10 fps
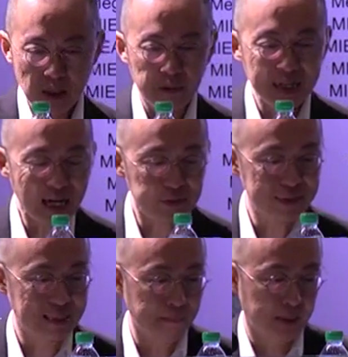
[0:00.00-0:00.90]

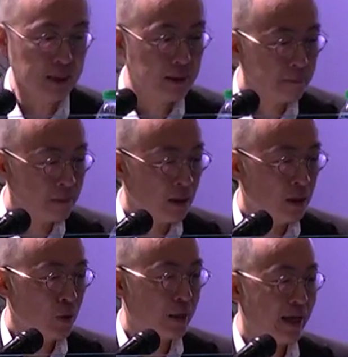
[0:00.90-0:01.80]
in-house number
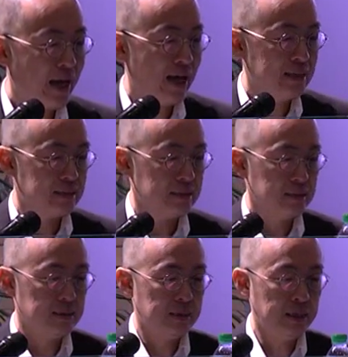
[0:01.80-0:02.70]
looking
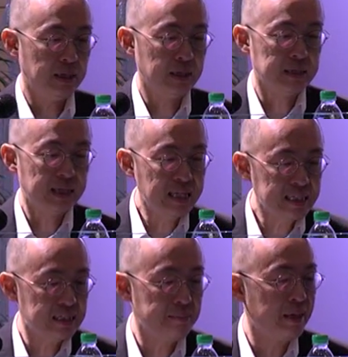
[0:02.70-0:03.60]
at the
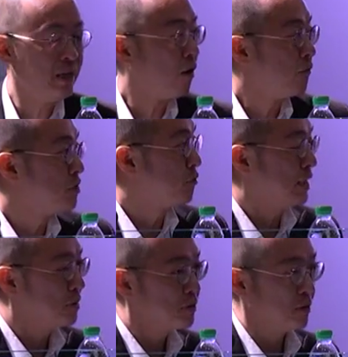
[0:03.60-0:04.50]
key CBD office
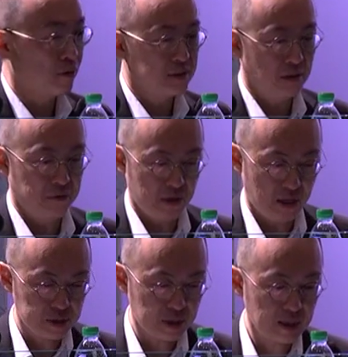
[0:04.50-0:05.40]
rentals across Southeast
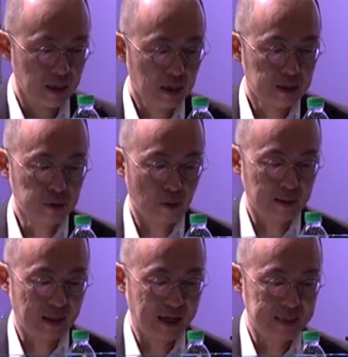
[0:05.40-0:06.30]
Asia,
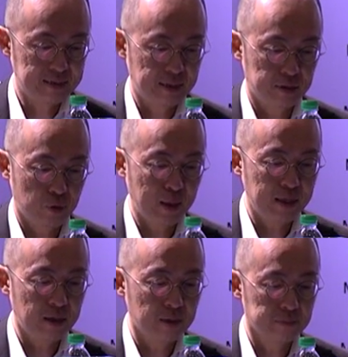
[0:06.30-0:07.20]
normalized in
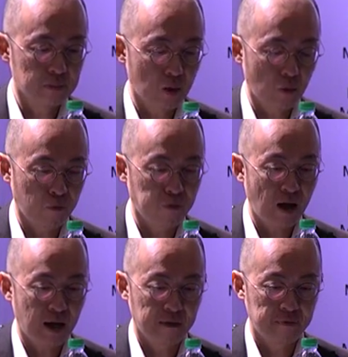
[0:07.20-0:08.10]

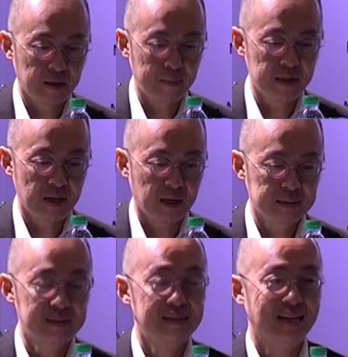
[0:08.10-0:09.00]
2005. And
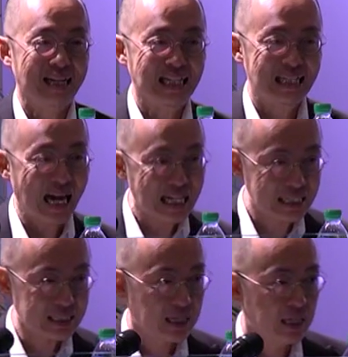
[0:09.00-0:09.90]
this is an index,
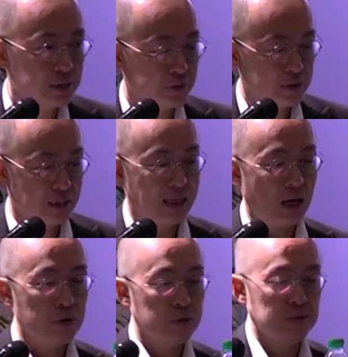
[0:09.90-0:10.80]
so it
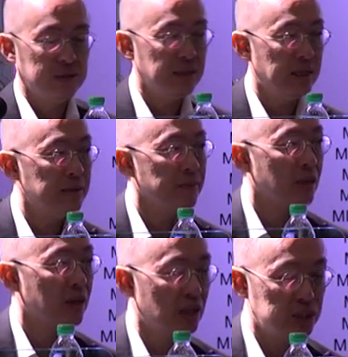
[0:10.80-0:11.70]
allows you to see the